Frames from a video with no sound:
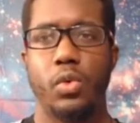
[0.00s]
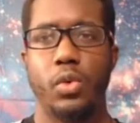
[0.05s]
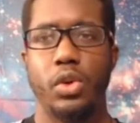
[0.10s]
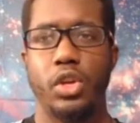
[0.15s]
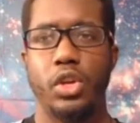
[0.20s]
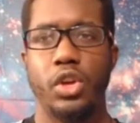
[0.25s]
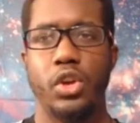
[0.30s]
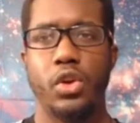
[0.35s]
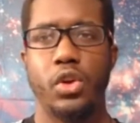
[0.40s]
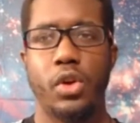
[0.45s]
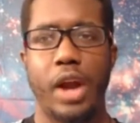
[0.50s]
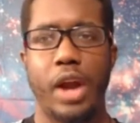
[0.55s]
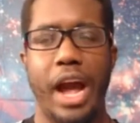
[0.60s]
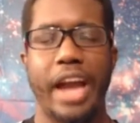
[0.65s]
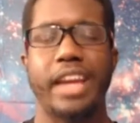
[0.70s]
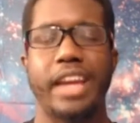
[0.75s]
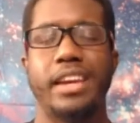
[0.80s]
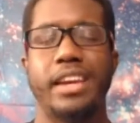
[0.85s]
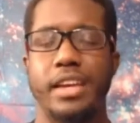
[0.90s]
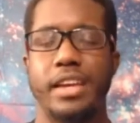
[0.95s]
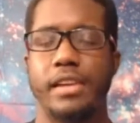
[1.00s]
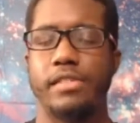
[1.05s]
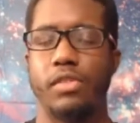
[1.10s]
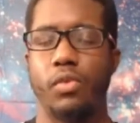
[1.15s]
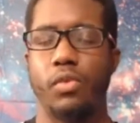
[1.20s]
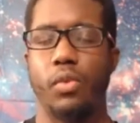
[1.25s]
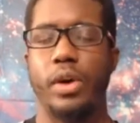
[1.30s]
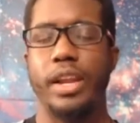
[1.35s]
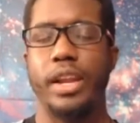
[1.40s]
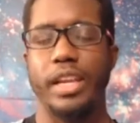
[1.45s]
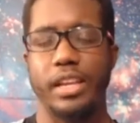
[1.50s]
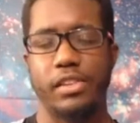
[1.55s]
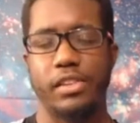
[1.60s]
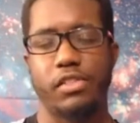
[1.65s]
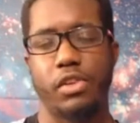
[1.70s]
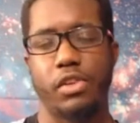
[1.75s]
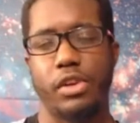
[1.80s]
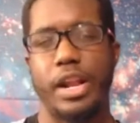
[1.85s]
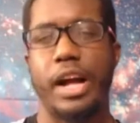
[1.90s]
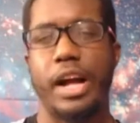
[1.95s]
your ideas of what it can
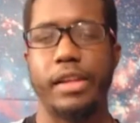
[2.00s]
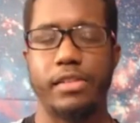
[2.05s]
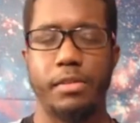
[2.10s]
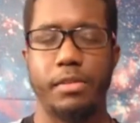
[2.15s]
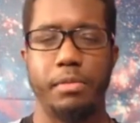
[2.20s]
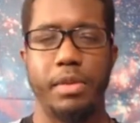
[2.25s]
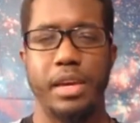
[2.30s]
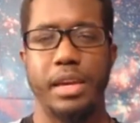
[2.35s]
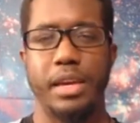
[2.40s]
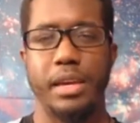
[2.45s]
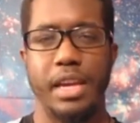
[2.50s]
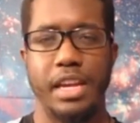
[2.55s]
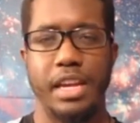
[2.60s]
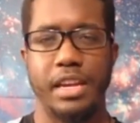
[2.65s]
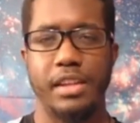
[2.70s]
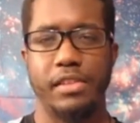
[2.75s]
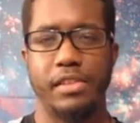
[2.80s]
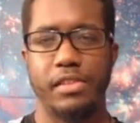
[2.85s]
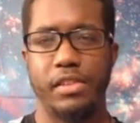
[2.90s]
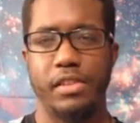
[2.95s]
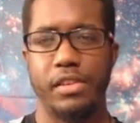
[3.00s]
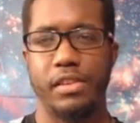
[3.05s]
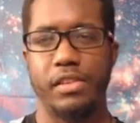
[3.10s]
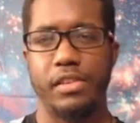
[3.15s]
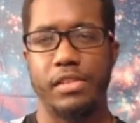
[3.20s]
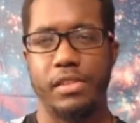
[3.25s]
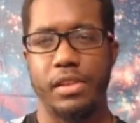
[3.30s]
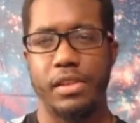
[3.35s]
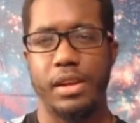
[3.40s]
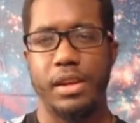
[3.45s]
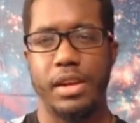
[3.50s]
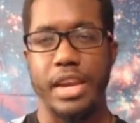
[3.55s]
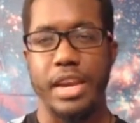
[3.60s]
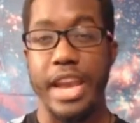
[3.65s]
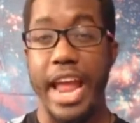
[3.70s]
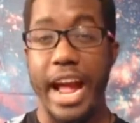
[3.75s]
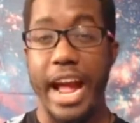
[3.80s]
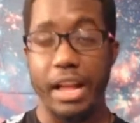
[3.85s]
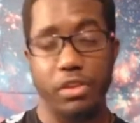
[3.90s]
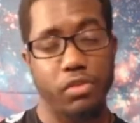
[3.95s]
turn out to be and this is
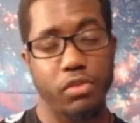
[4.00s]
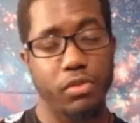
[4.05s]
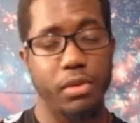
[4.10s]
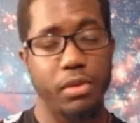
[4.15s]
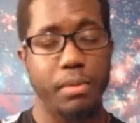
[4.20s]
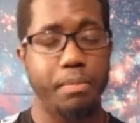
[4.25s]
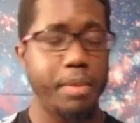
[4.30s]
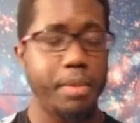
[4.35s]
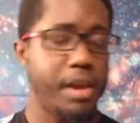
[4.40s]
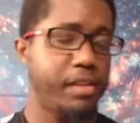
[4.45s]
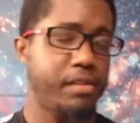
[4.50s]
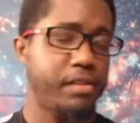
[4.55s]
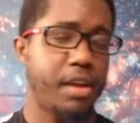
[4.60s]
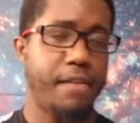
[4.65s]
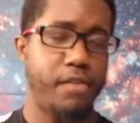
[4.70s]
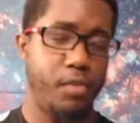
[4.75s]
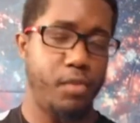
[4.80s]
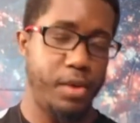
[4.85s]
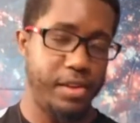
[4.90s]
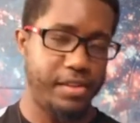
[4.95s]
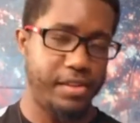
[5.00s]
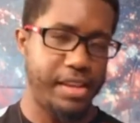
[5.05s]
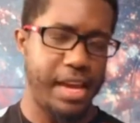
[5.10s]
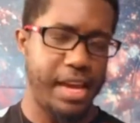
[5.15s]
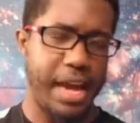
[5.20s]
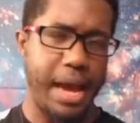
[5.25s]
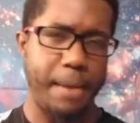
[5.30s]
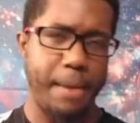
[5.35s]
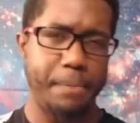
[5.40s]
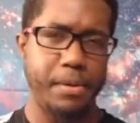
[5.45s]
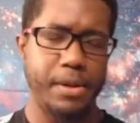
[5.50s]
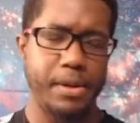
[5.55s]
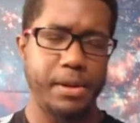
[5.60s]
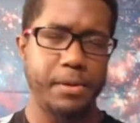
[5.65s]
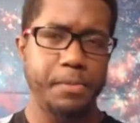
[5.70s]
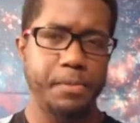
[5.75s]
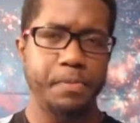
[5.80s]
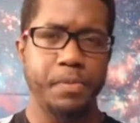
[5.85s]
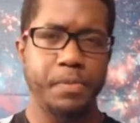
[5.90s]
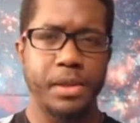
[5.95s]
natural based off of what's happened